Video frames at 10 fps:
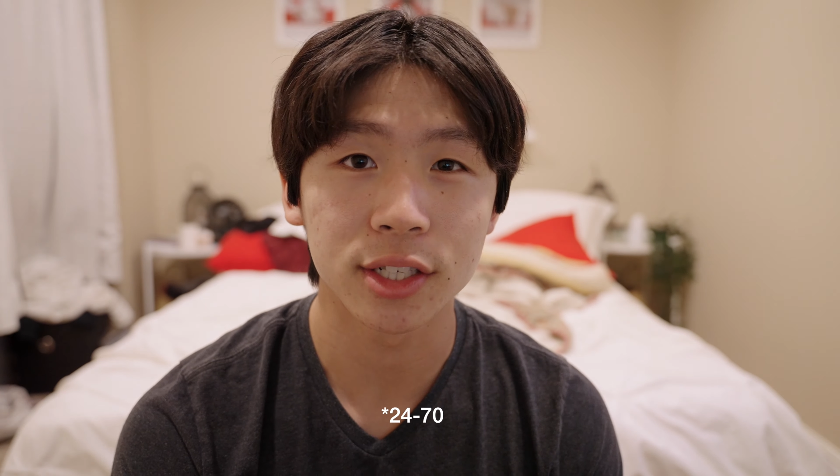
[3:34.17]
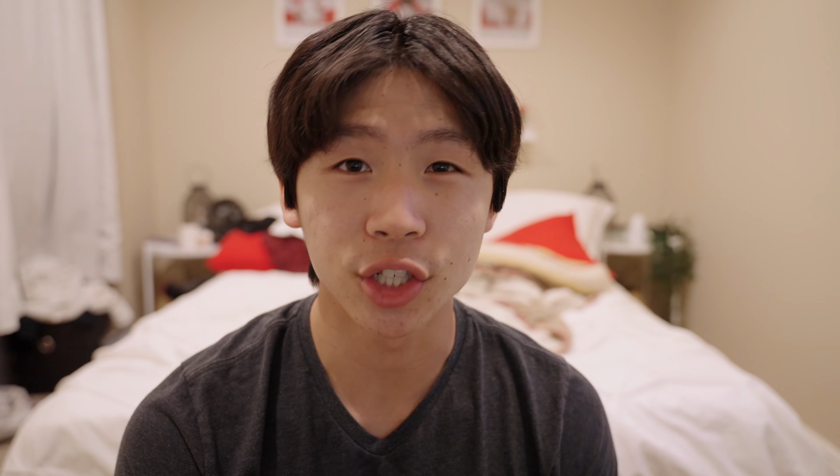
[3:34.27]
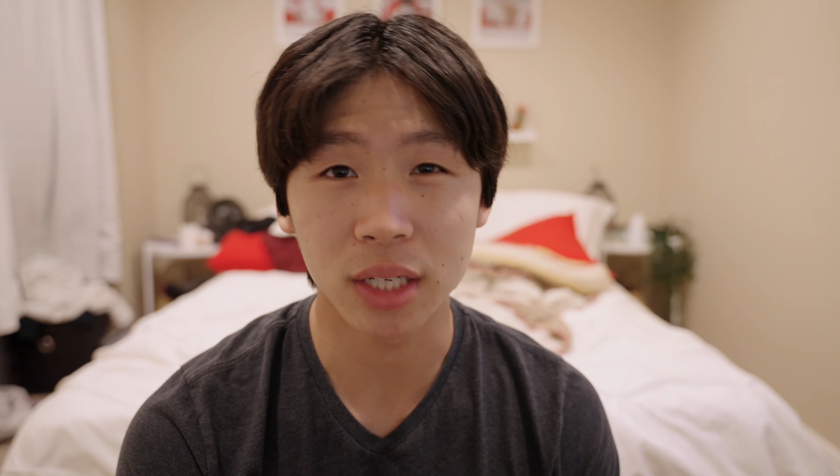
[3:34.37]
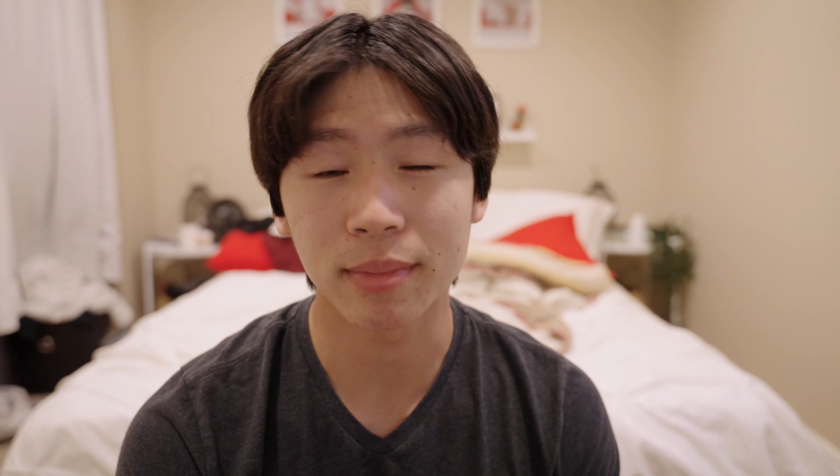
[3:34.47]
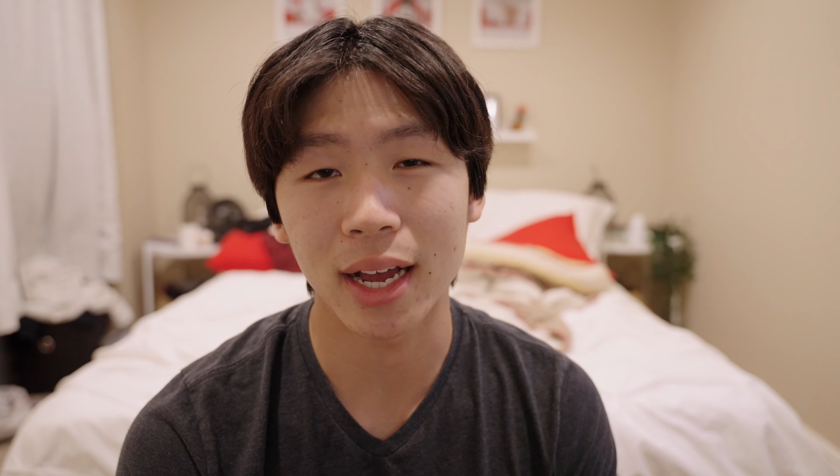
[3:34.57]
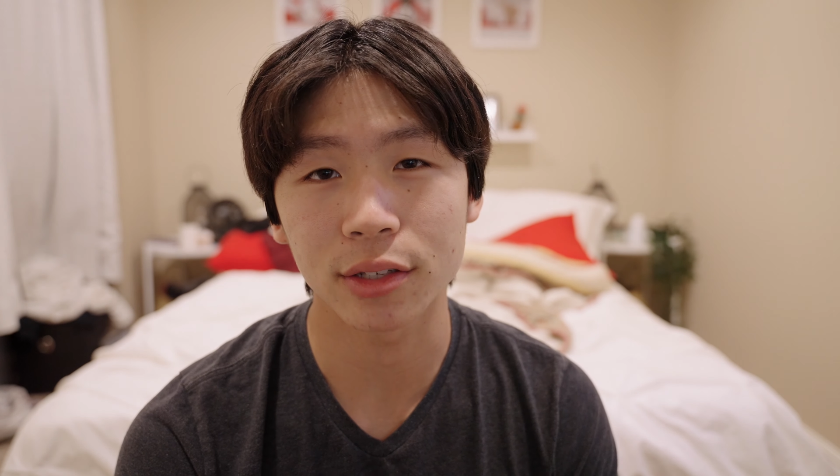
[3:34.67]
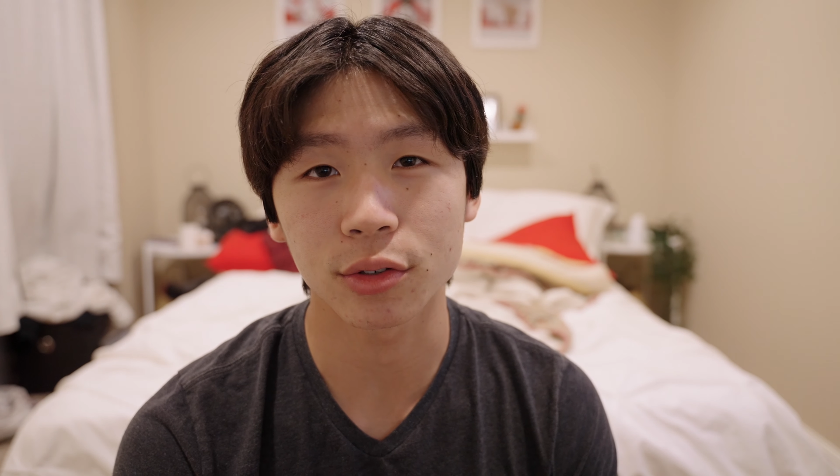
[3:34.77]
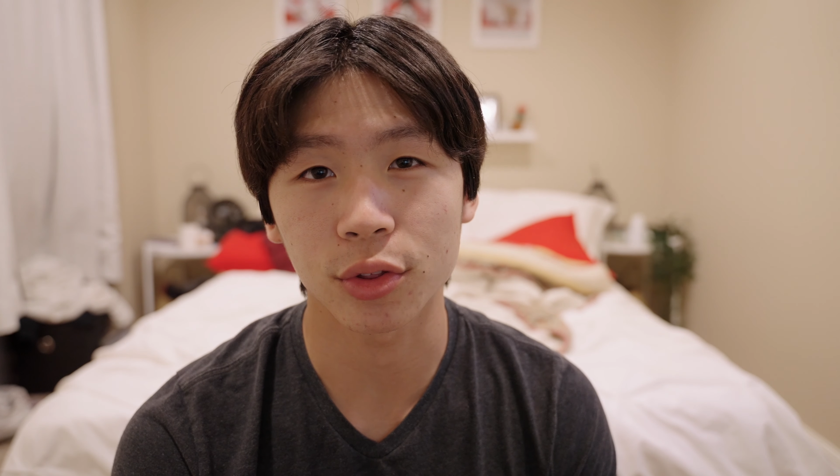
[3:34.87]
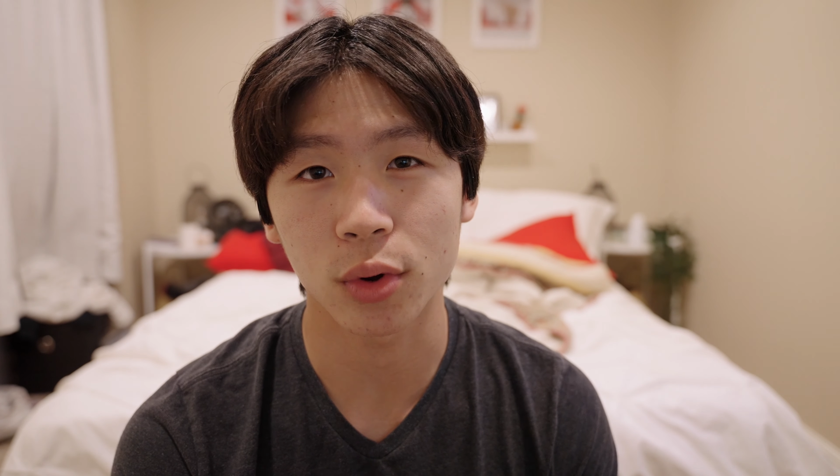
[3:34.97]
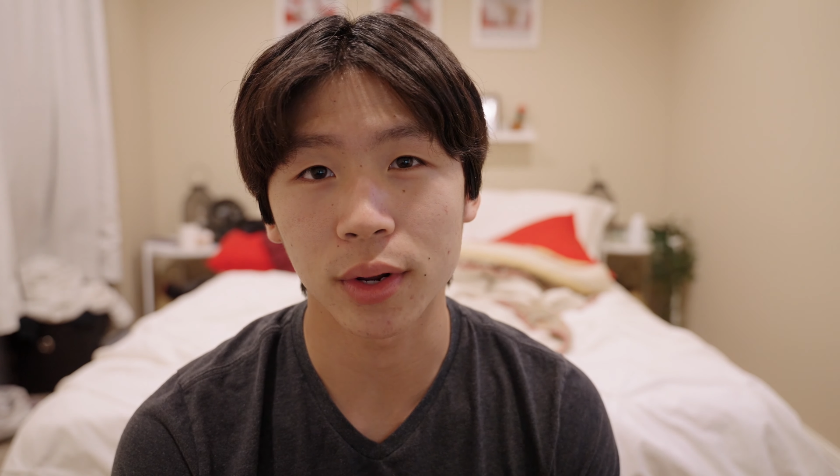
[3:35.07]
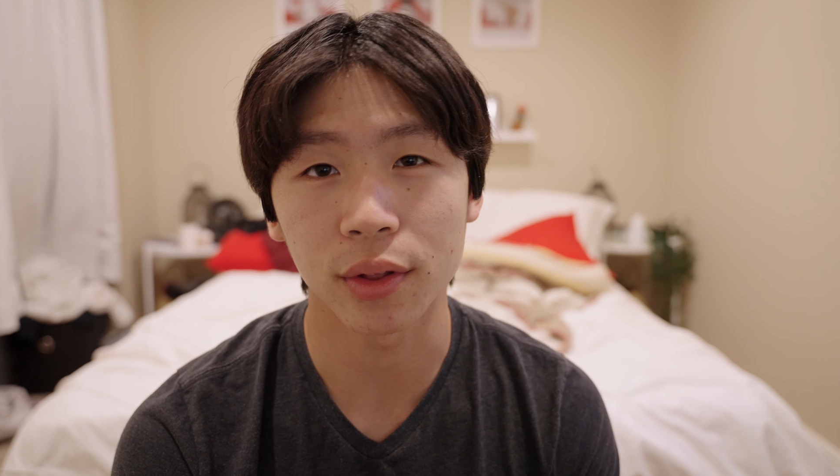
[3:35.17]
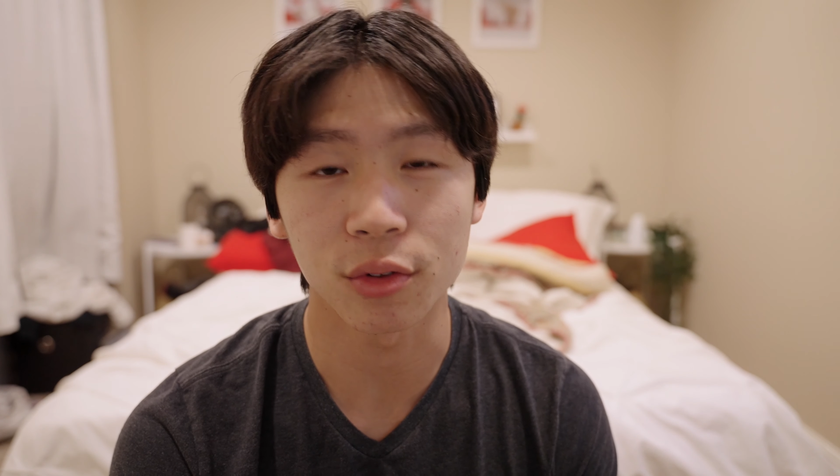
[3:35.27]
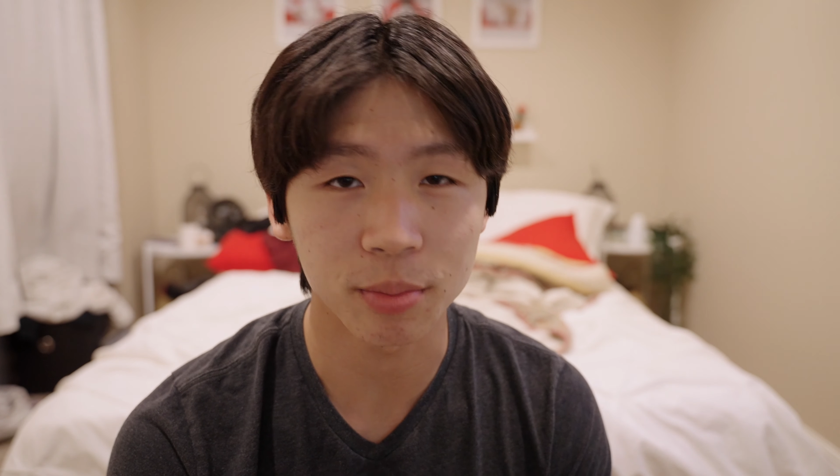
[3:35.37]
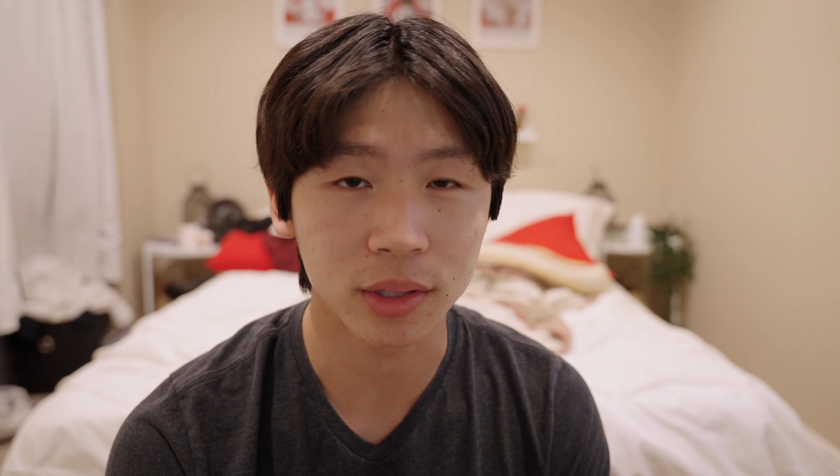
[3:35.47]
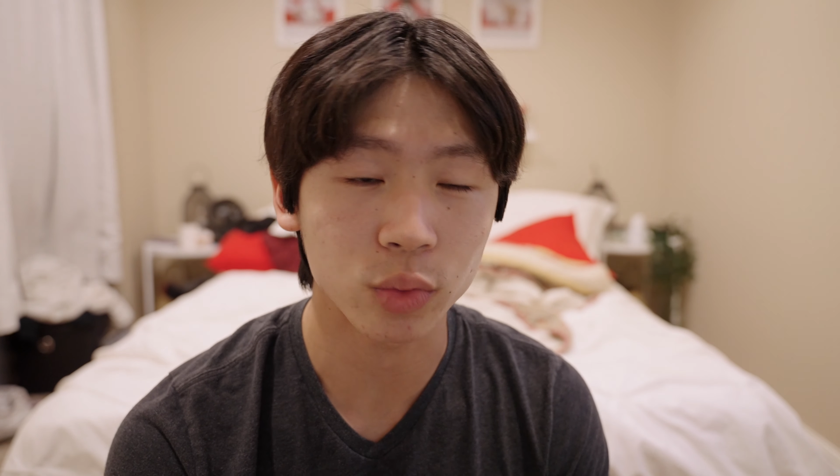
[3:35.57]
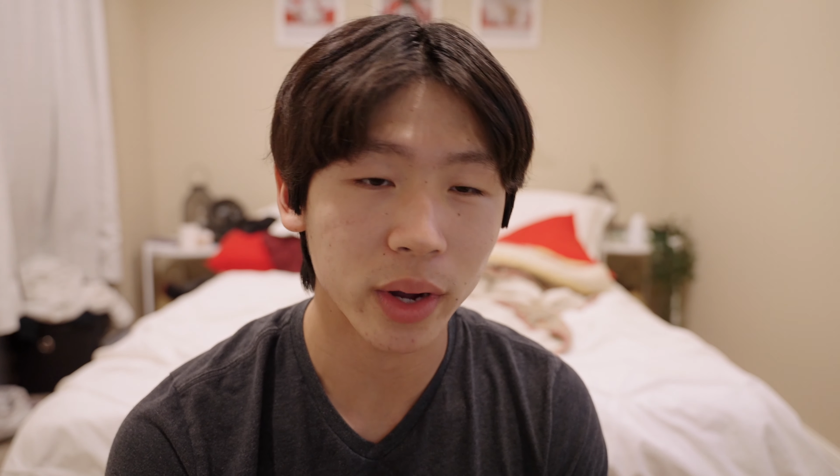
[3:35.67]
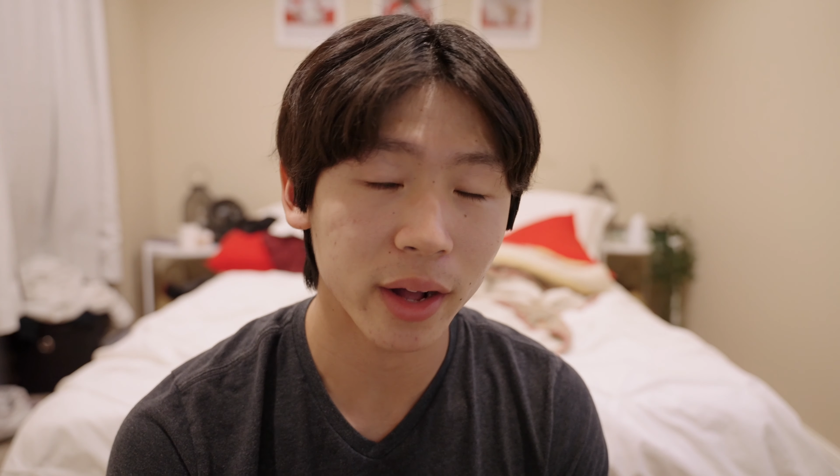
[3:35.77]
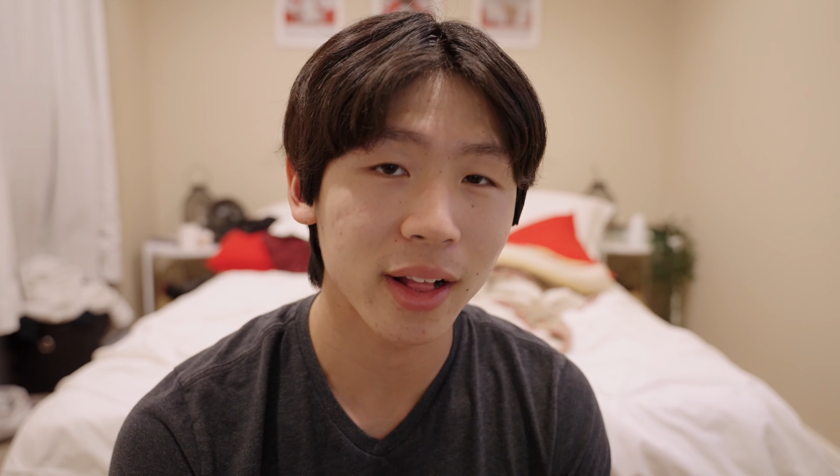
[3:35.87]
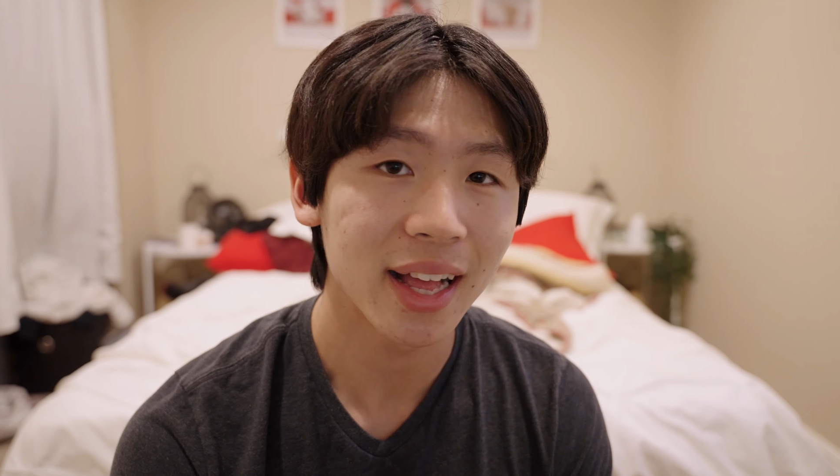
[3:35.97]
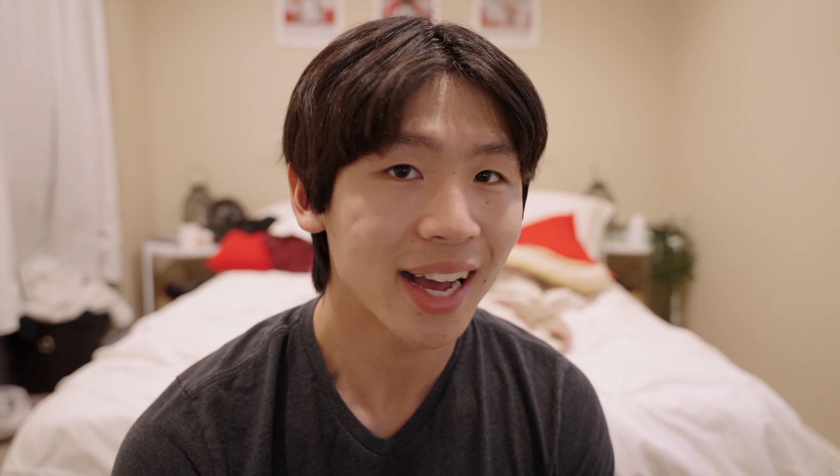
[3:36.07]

G Master thrown in the loop as well,